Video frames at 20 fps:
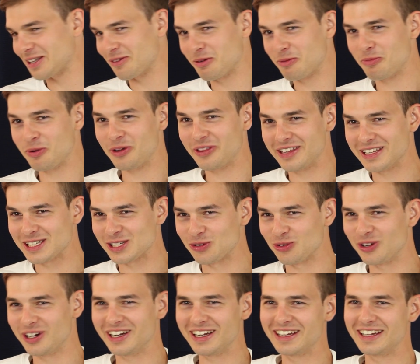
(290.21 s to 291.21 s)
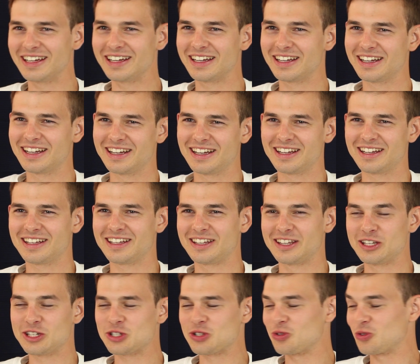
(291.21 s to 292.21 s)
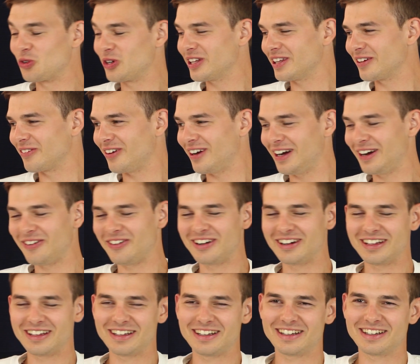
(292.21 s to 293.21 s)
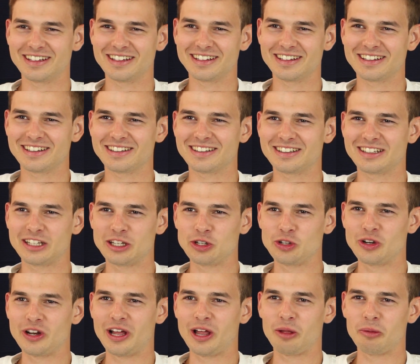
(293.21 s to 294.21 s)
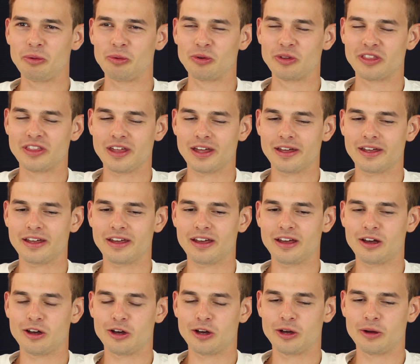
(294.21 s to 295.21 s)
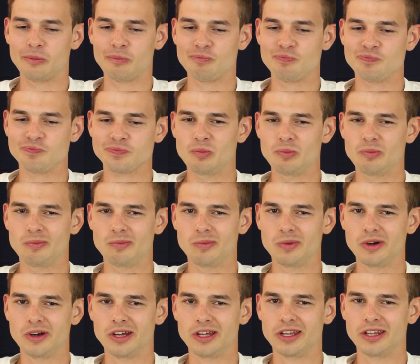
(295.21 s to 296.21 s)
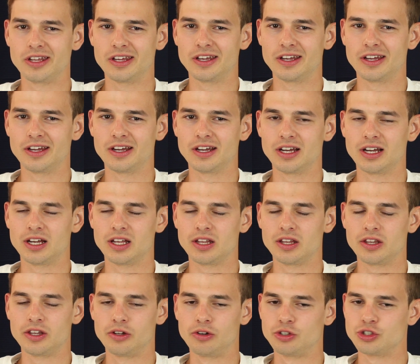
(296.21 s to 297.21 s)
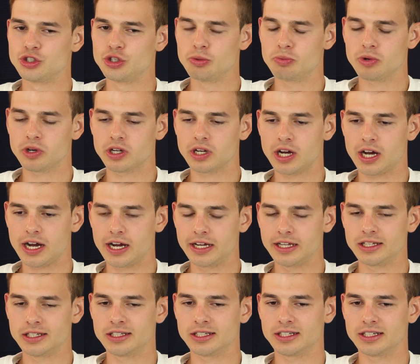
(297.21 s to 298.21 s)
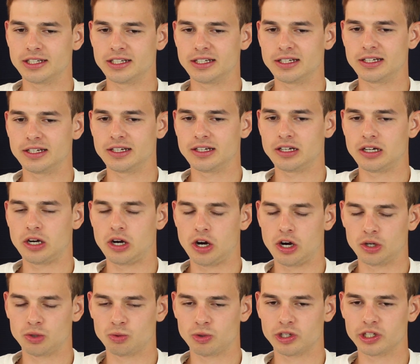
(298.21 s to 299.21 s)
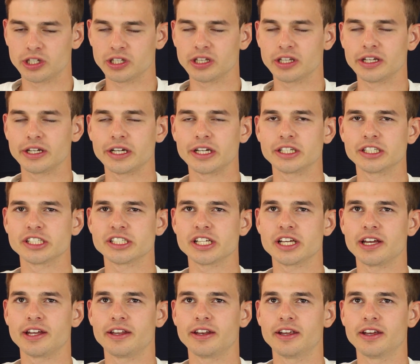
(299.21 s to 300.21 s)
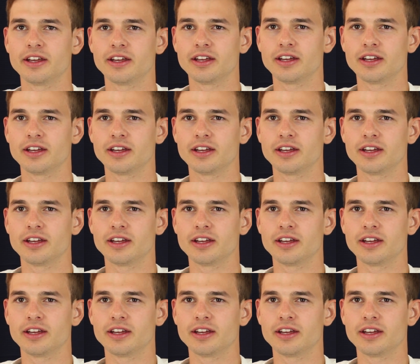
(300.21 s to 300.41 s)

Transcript: Let me put this away. This is really why I want to get you to help me with that. Um, but they're super kind, hardworking, like I said.